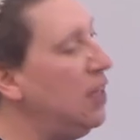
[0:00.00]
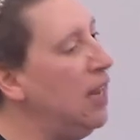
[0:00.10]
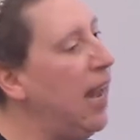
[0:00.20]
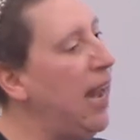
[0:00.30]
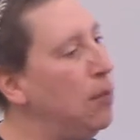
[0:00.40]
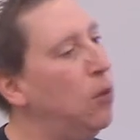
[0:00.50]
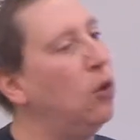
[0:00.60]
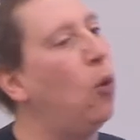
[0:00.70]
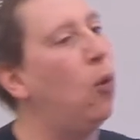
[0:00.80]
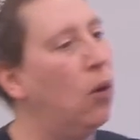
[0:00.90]
the
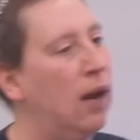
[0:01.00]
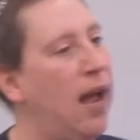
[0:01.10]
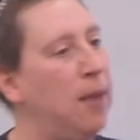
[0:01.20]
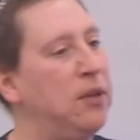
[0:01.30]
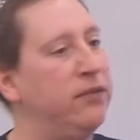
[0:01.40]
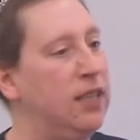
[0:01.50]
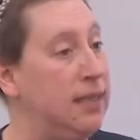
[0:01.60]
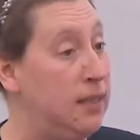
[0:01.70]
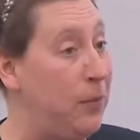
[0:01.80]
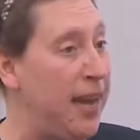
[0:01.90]
handbook or a copy of it
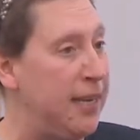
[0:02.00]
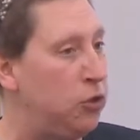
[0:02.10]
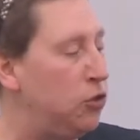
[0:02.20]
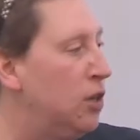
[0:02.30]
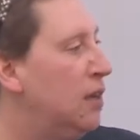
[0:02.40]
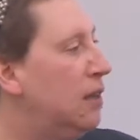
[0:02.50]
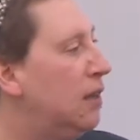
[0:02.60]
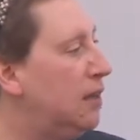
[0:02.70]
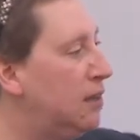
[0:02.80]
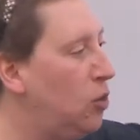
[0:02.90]
in Spanish,
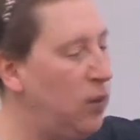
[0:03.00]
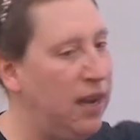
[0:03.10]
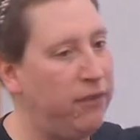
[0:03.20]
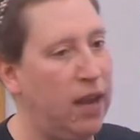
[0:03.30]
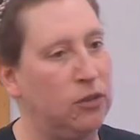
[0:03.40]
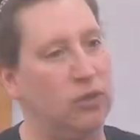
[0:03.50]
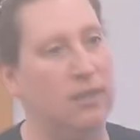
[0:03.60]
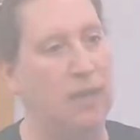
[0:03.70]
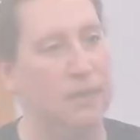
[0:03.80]
let us know we have extras